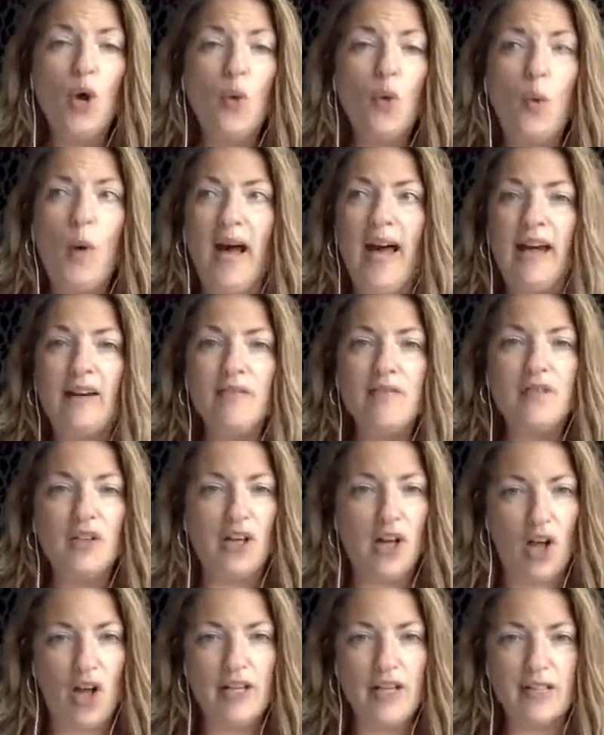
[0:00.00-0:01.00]
Where have the
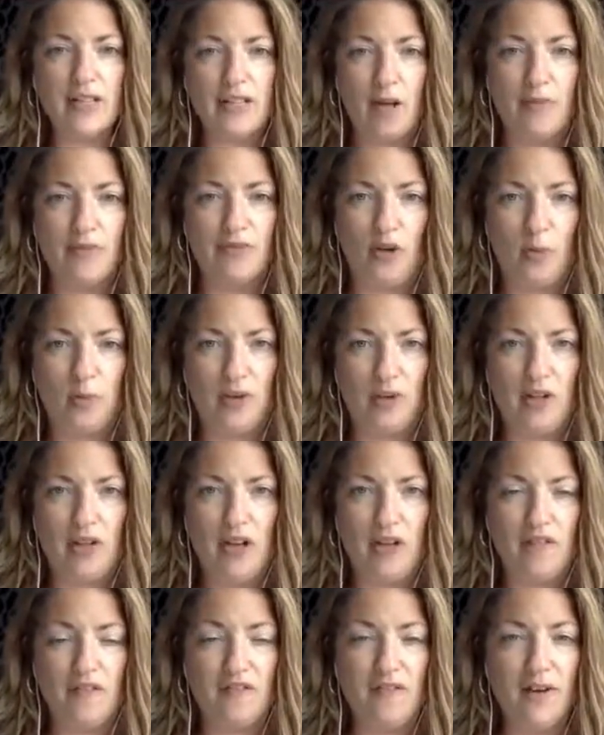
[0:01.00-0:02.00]
clients come from that
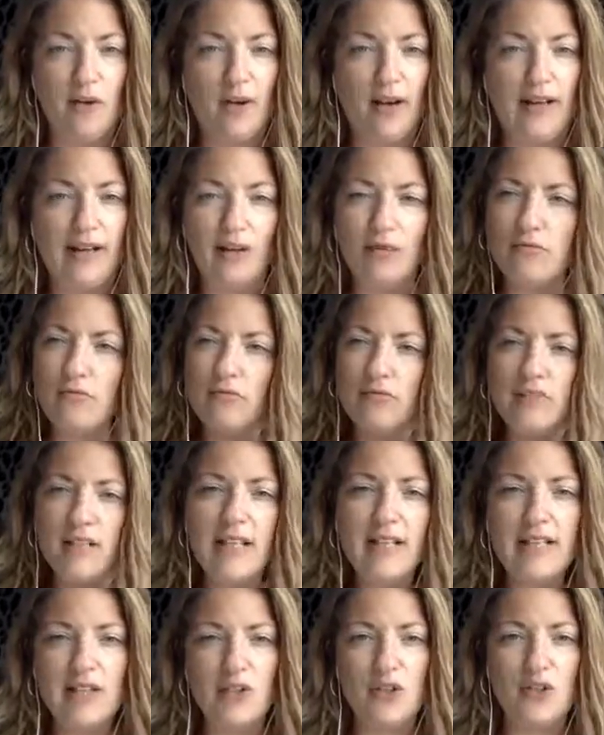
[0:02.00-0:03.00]
have felt like
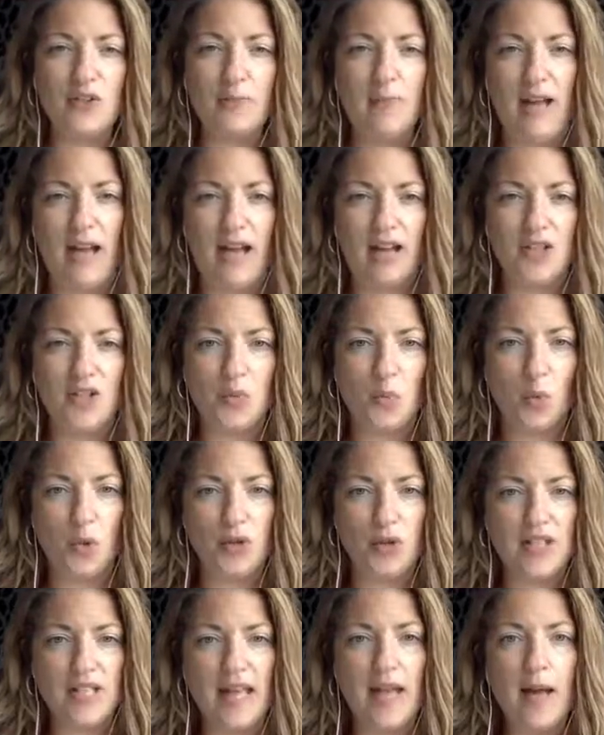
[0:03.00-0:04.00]
really good match?
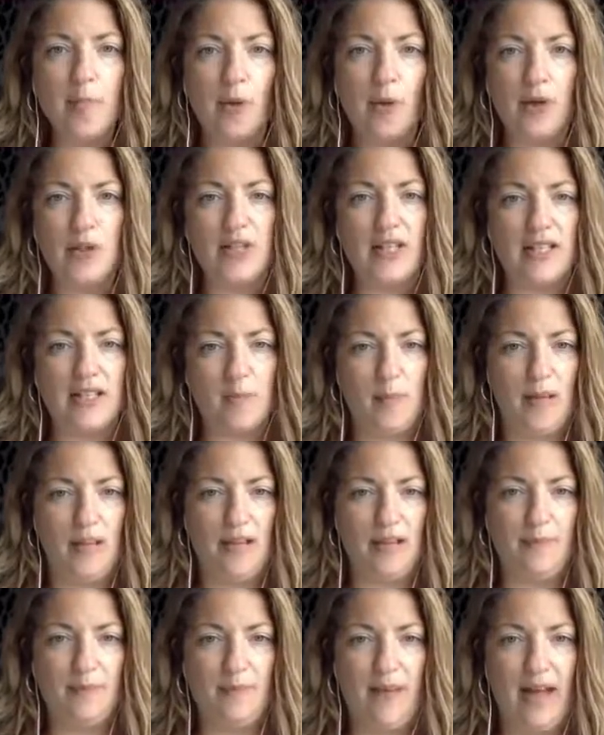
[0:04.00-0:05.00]
What's their process
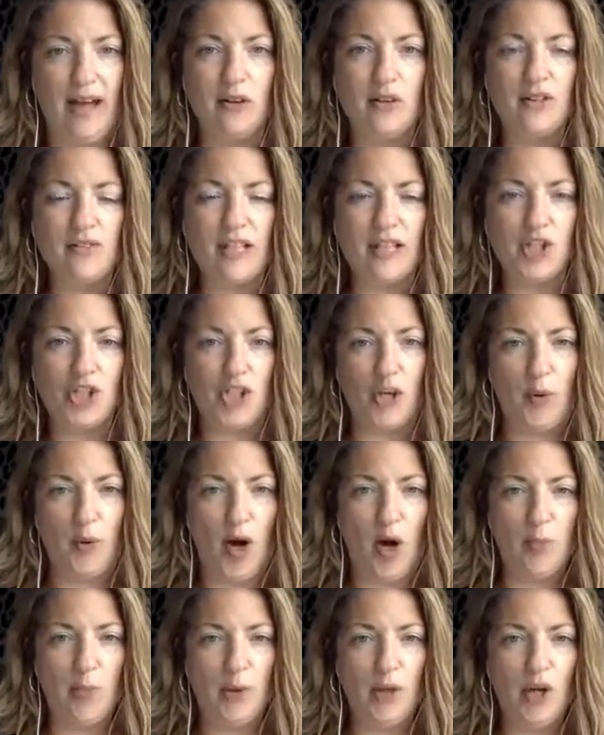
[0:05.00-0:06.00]
been? How did they show
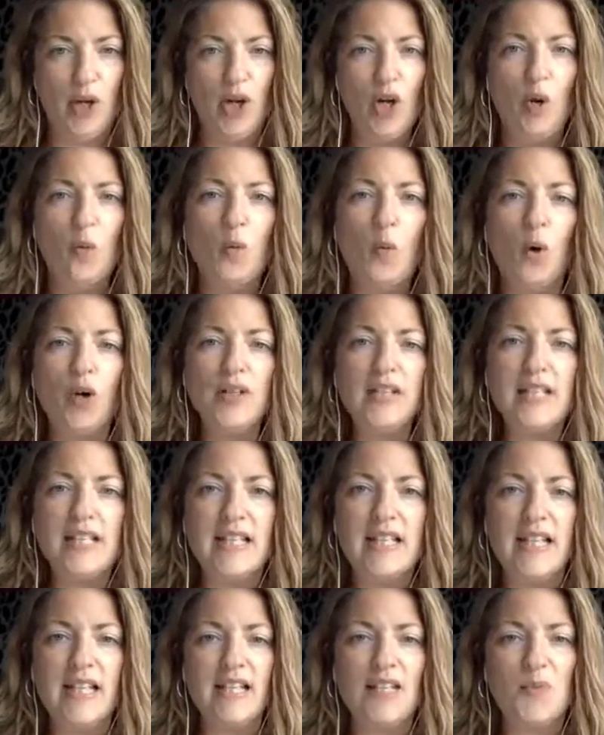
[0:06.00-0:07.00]
up? Was
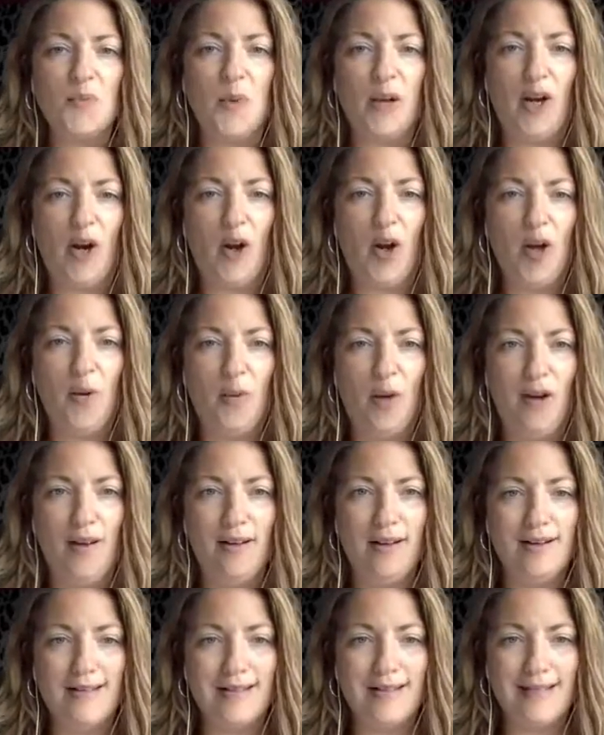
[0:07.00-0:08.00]
it when I
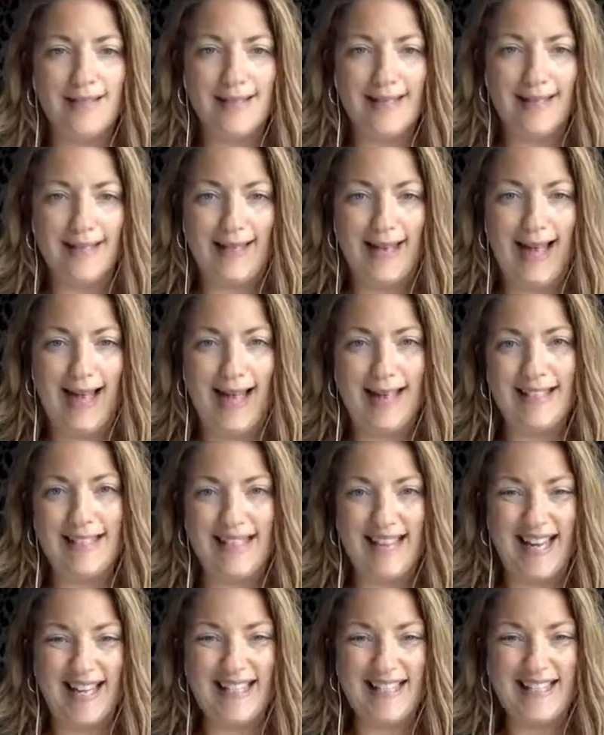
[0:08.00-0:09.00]
was sitting at a
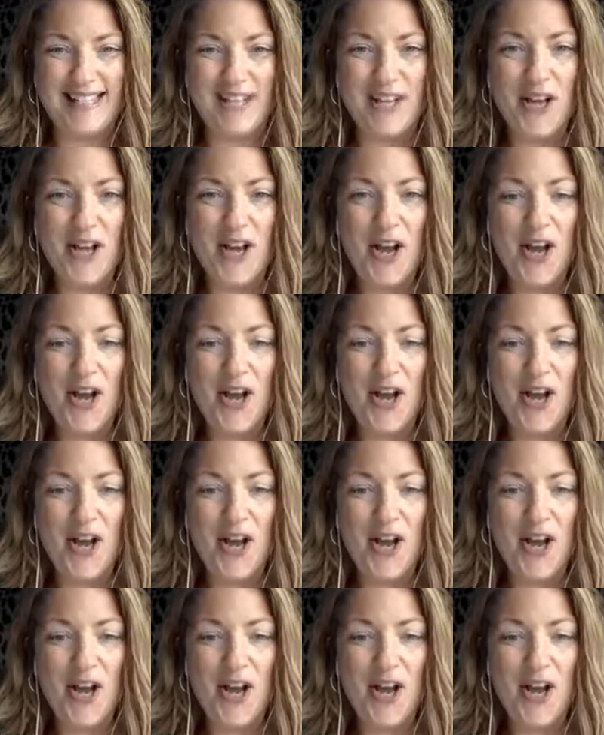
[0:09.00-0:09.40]
desk,